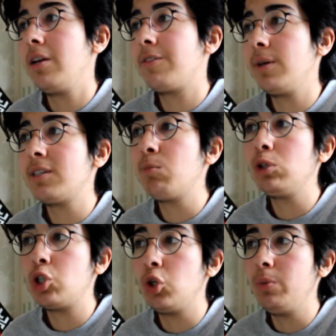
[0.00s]
3
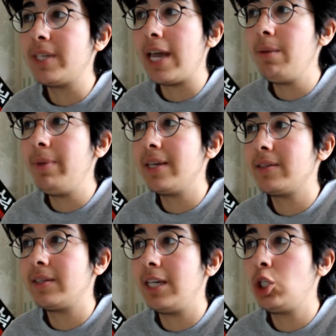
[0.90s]
small tubes, A, B,
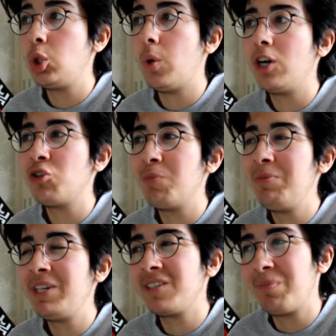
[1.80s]
and C, 200
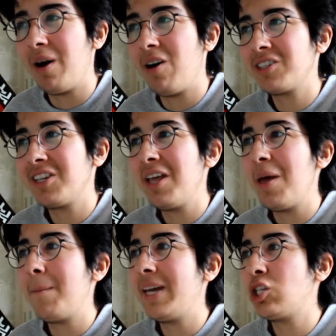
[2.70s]
millimeters apart,
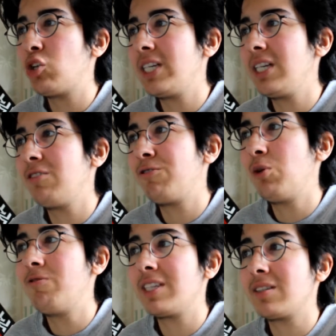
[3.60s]
penetrating the
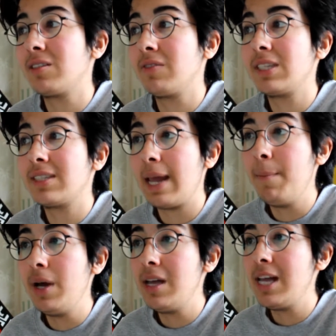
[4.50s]
phloem vessels of the stem,